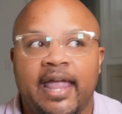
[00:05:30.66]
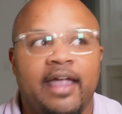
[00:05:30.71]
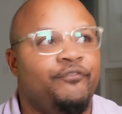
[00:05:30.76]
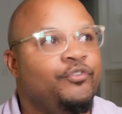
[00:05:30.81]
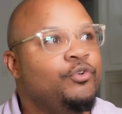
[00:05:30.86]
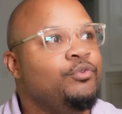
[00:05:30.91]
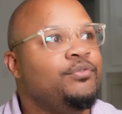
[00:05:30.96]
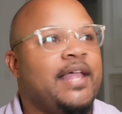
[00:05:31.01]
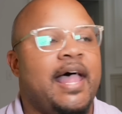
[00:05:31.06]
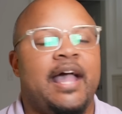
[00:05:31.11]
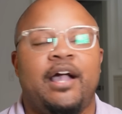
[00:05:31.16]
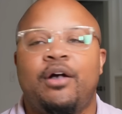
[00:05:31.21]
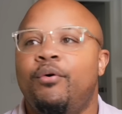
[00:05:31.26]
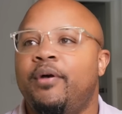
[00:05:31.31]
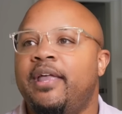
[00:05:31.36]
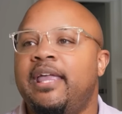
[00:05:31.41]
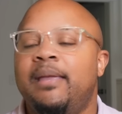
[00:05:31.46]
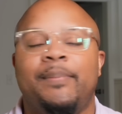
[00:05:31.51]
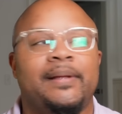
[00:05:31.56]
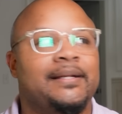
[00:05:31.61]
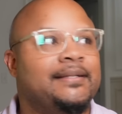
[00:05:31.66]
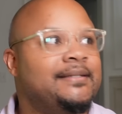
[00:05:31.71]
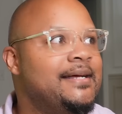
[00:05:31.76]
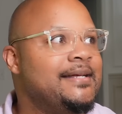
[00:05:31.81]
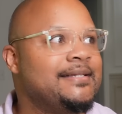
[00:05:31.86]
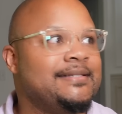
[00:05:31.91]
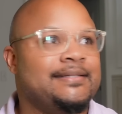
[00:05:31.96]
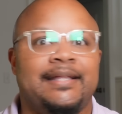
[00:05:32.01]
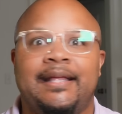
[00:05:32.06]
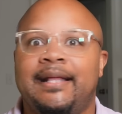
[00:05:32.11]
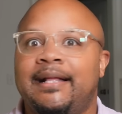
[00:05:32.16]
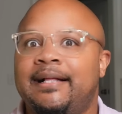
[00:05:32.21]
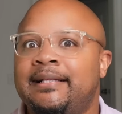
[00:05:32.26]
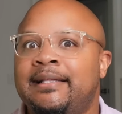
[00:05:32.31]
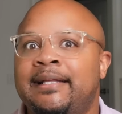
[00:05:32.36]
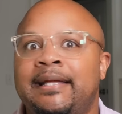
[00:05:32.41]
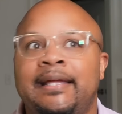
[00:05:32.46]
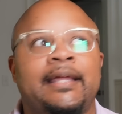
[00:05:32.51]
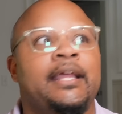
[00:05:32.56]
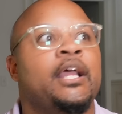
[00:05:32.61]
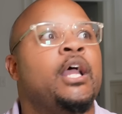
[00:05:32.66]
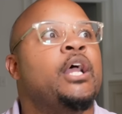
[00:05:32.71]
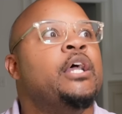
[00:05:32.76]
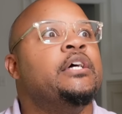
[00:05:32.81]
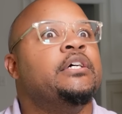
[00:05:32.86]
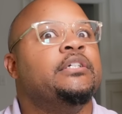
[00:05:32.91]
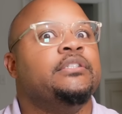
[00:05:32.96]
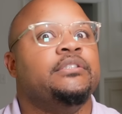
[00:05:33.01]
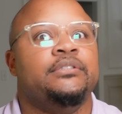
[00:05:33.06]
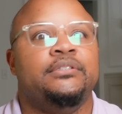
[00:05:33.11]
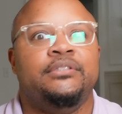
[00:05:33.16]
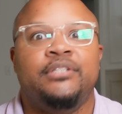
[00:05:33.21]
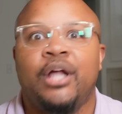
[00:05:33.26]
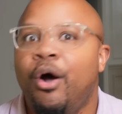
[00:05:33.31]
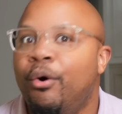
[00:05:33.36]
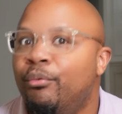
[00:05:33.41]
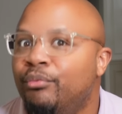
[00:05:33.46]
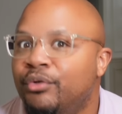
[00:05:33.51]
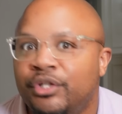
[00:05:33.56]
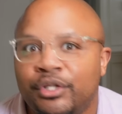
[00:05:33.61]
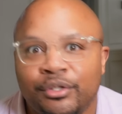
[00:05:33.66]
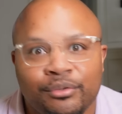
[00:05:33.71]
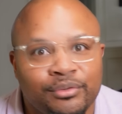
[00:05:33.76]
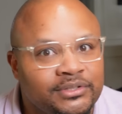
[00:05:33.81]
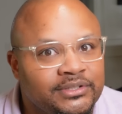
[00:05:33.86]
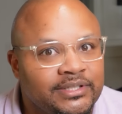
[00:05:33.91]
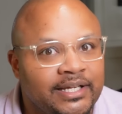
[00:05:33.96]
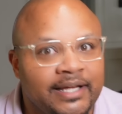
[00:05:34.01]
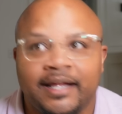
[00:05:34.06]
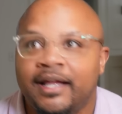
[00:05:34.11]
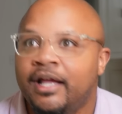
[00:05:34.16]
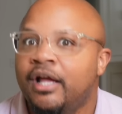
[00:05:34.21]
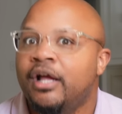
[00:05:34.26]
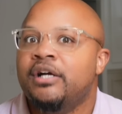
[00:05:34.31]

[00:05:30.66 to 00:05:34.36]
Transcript: If you're not gonna keep it dusty and clean, don't use it.